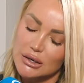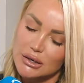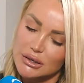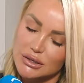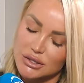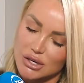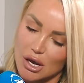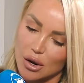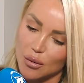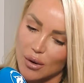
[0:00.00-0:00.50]

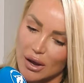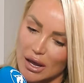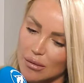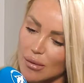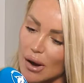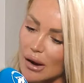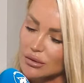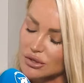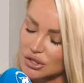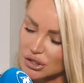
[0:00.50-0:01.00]
so um,
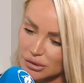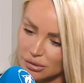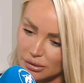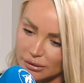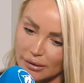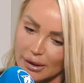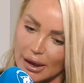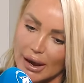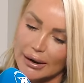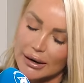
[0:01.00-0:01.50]
i was
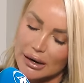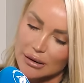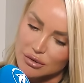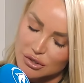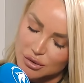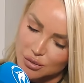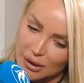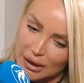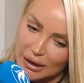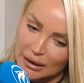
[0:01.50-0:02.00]
doing that and i
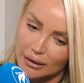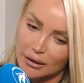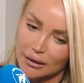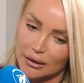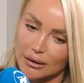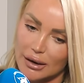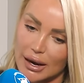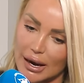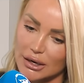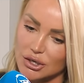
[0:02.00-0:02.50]
was
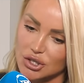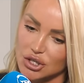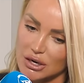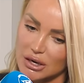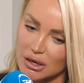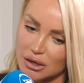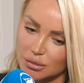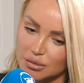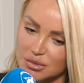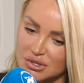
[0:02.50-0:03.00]
working at
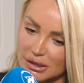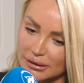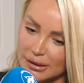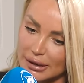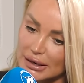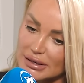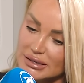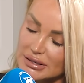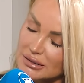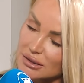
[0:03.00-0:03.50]
jacobs and
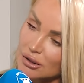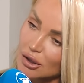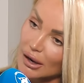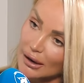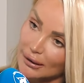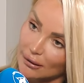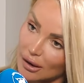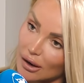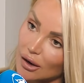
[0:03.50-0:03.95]
then i did i got,